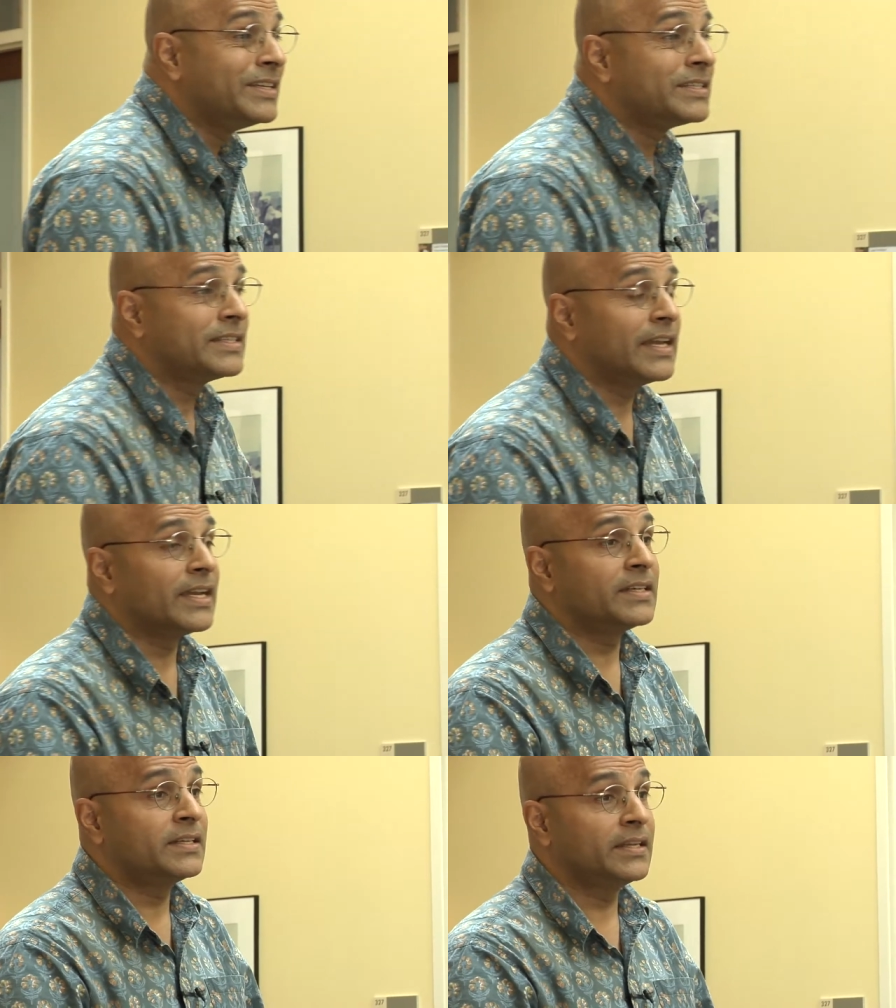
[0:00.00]
is
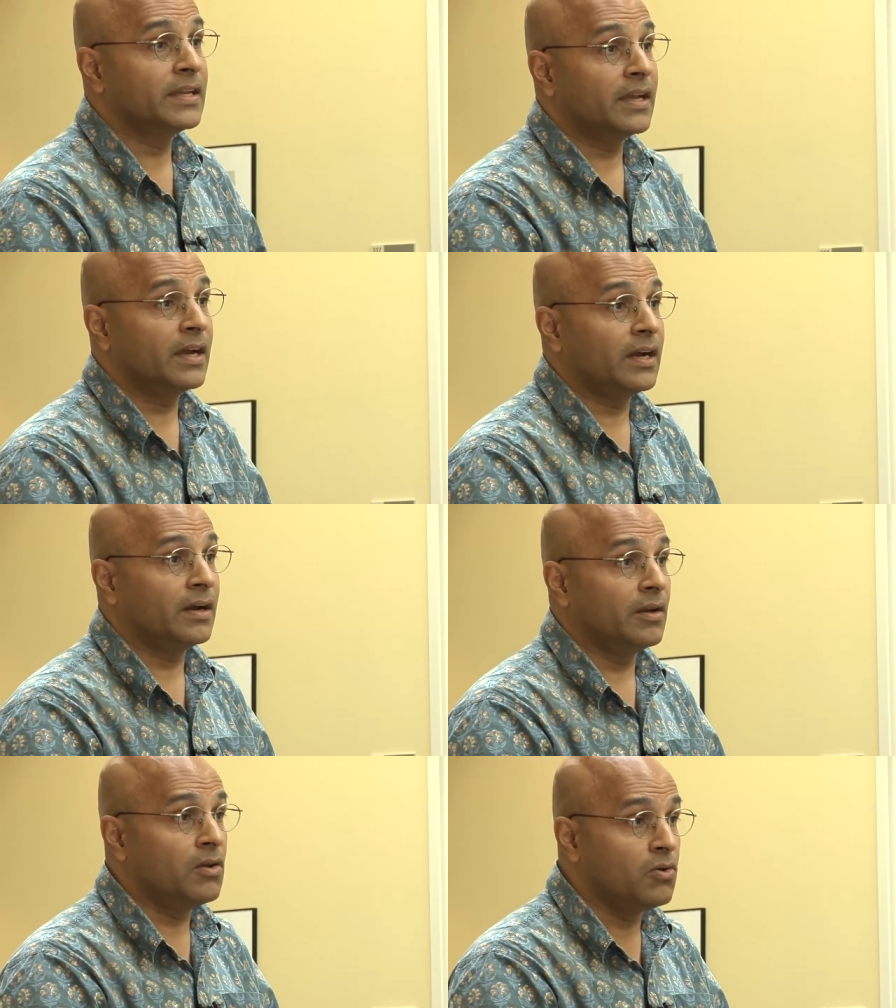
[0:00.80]
that
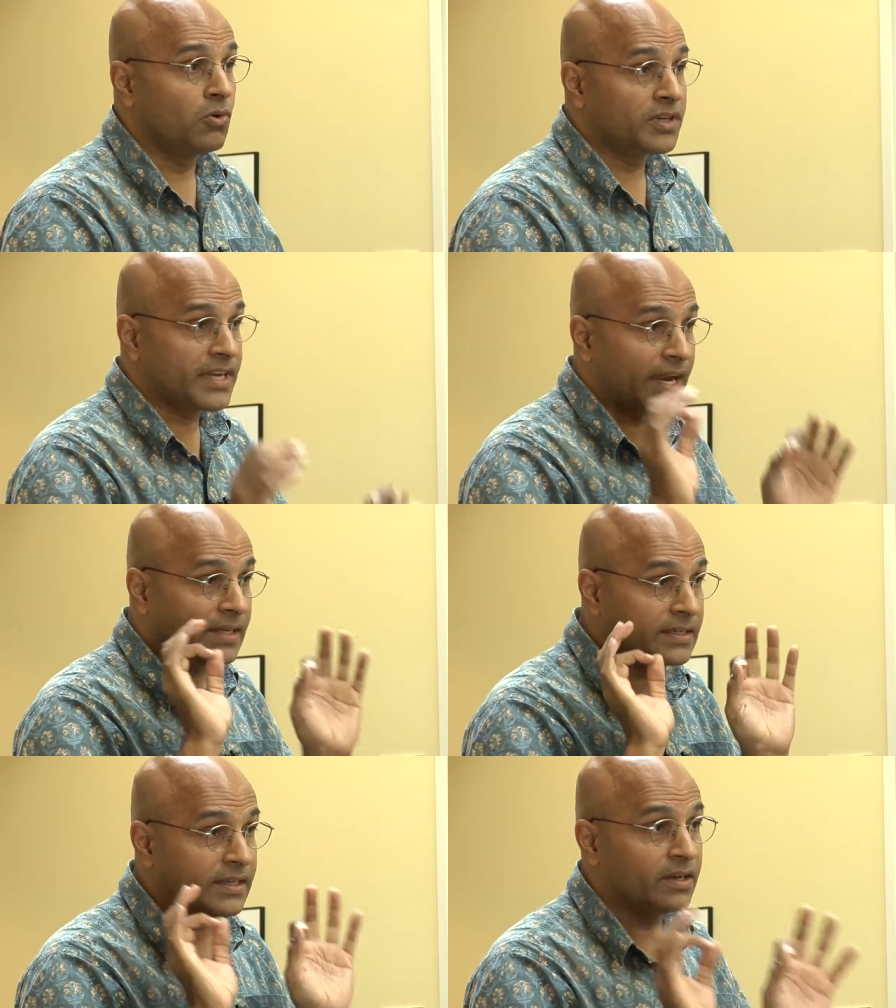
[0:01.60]
uh, looked
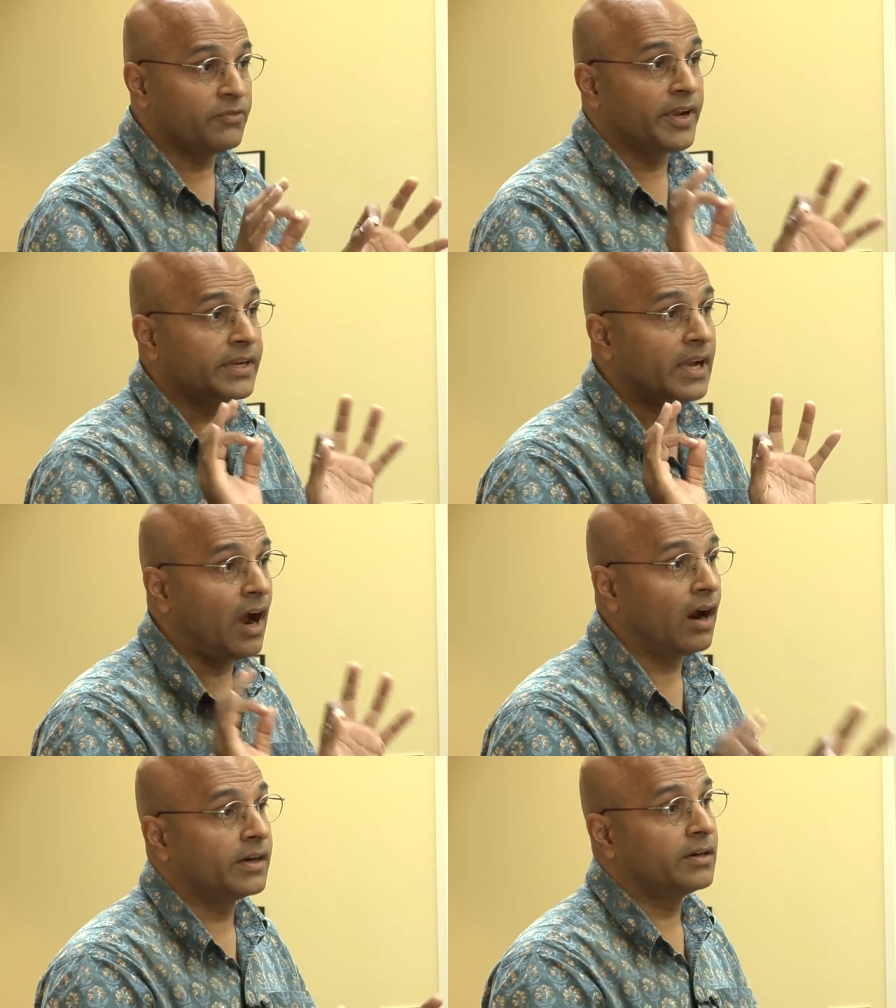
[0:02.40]
at in a very
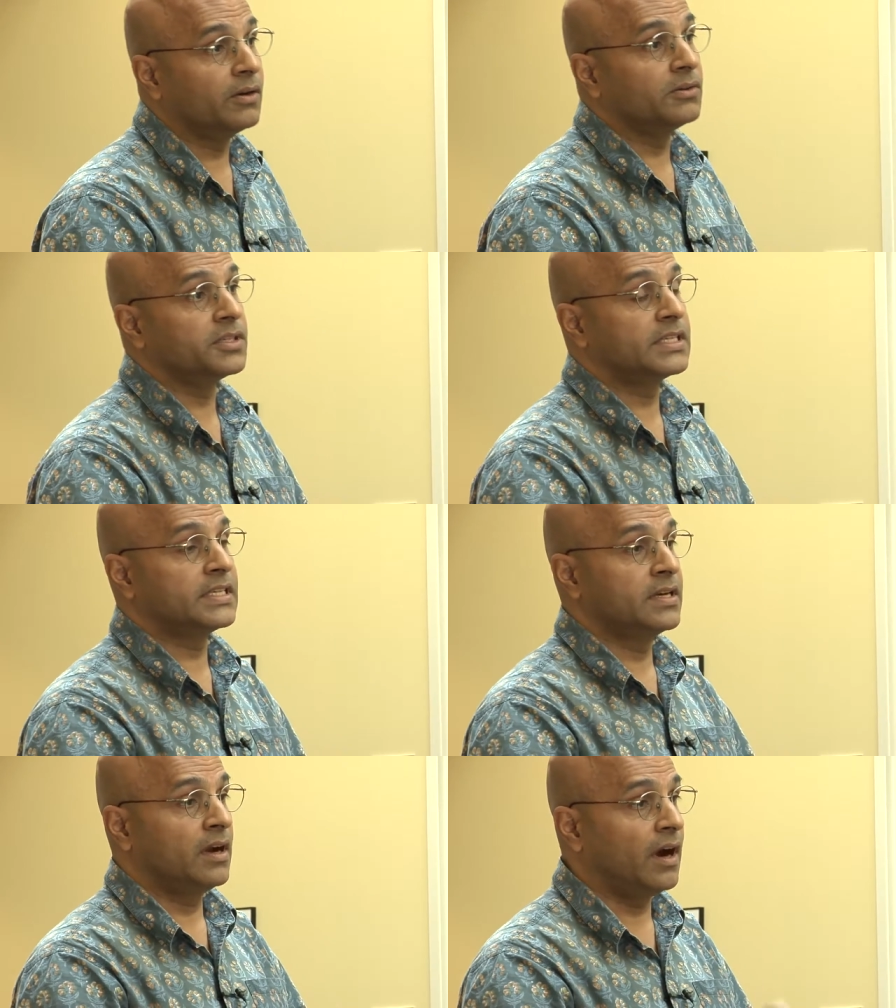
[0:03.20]

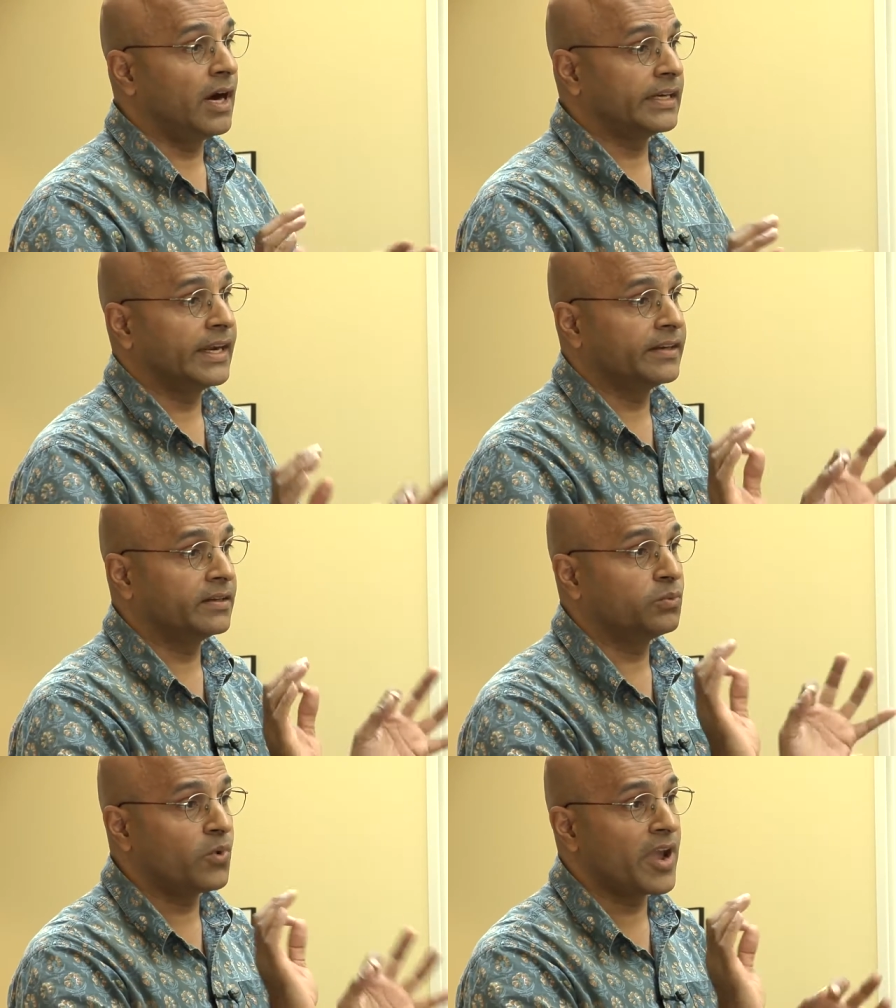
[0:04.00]
hard-nosed,
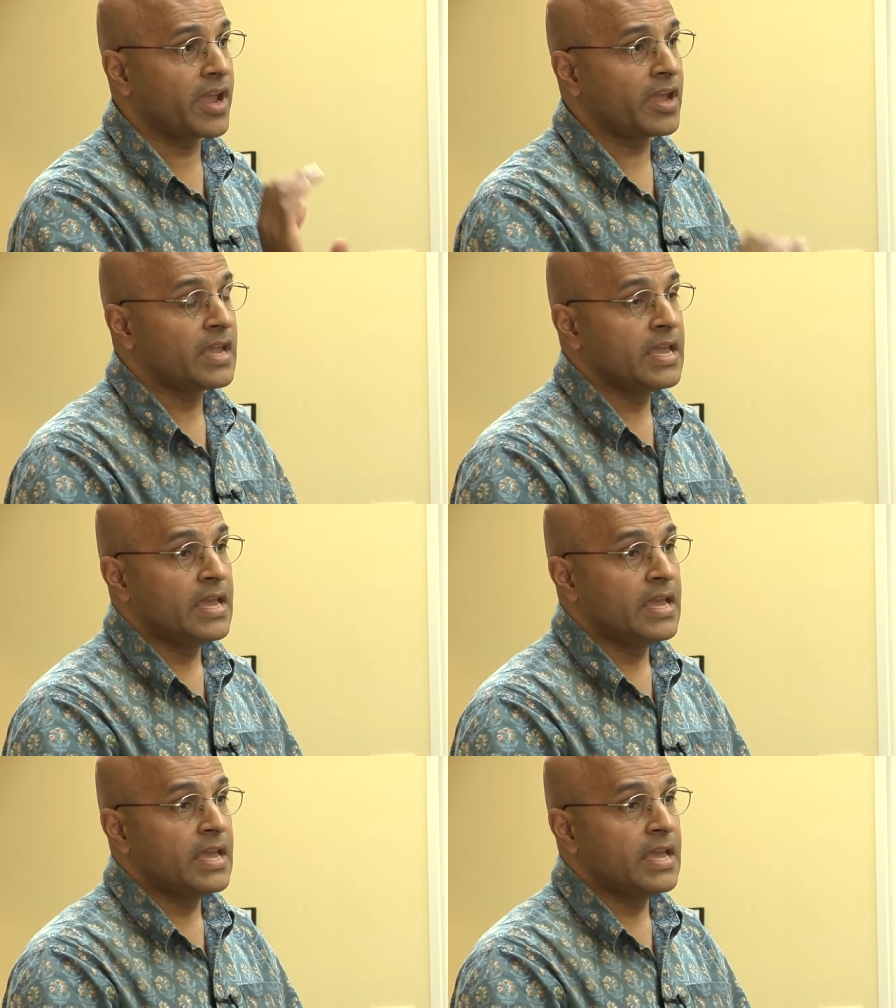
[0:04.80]
hard-headed way,